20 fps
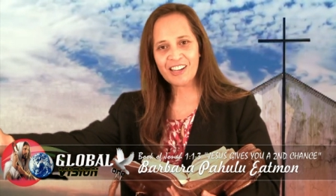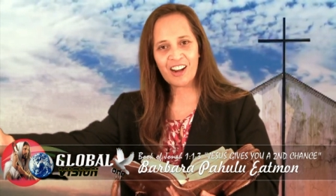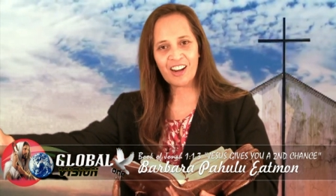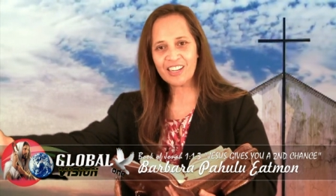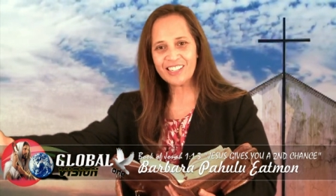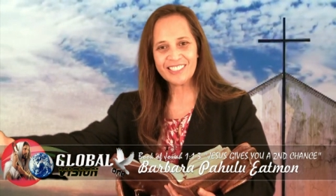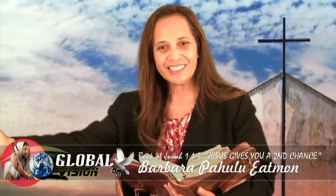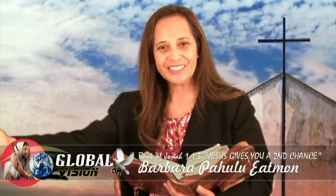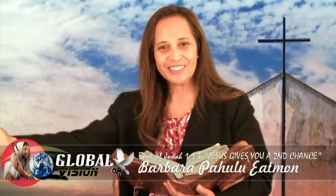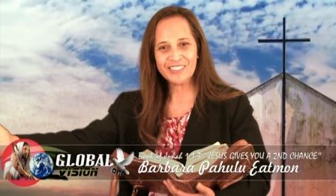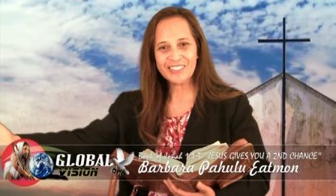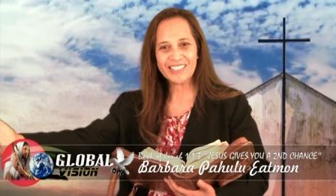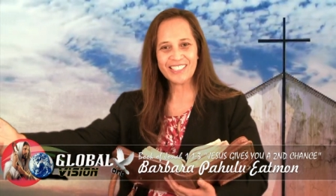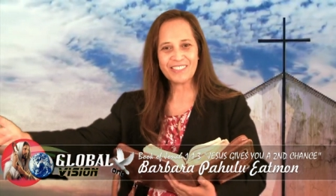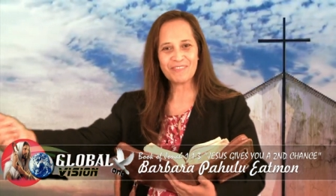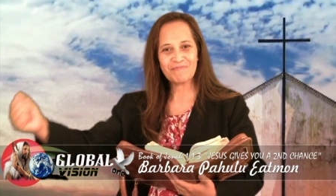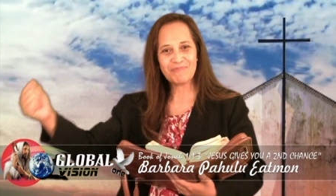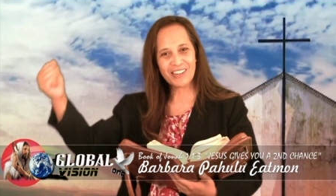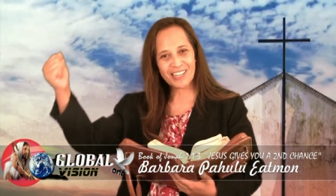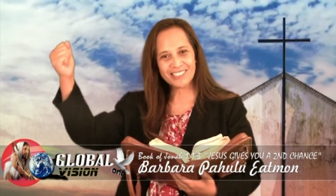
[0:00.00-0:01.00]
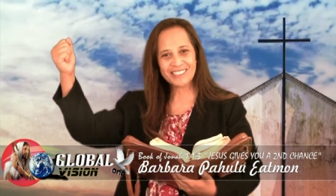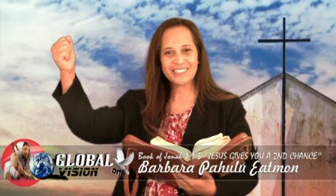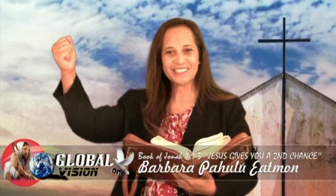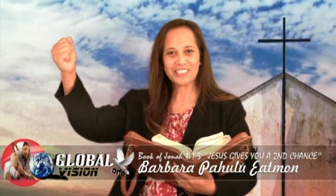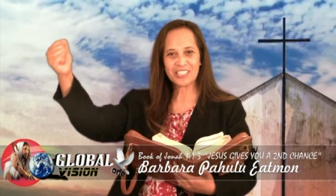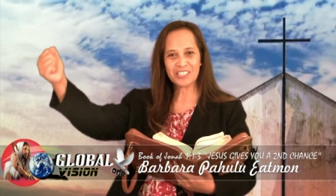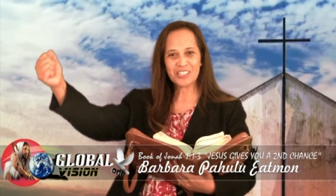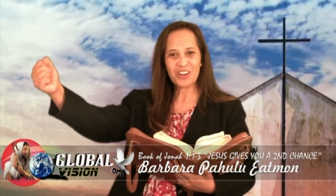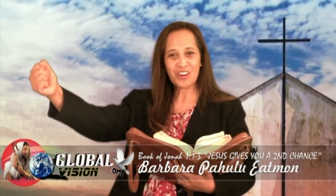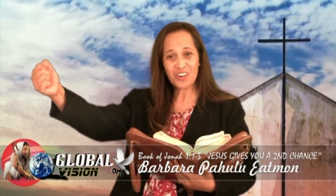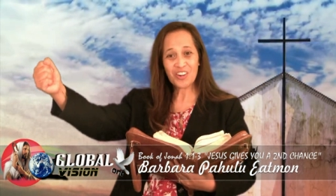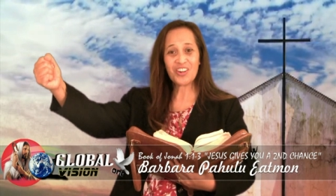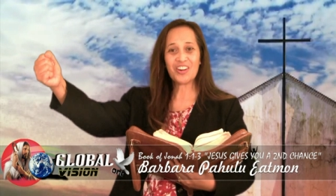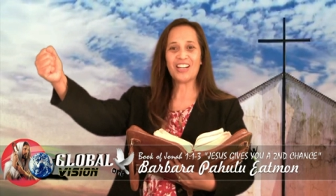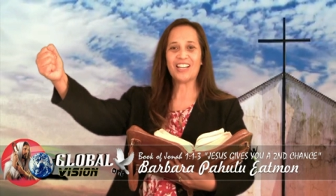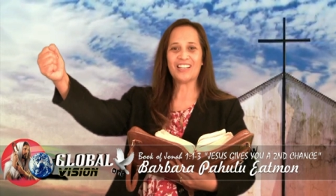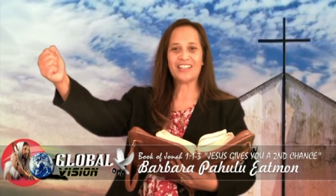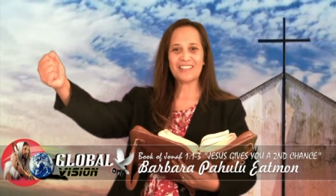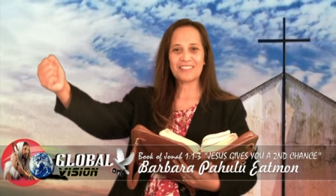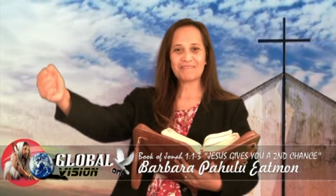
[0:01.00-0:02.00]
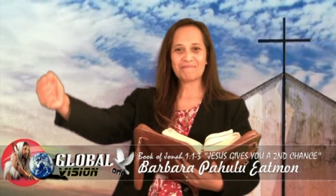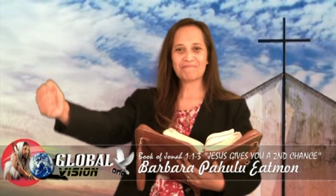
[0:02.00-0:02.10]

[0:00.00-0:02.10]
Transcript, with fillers: Hallelujah. Praise the Lord.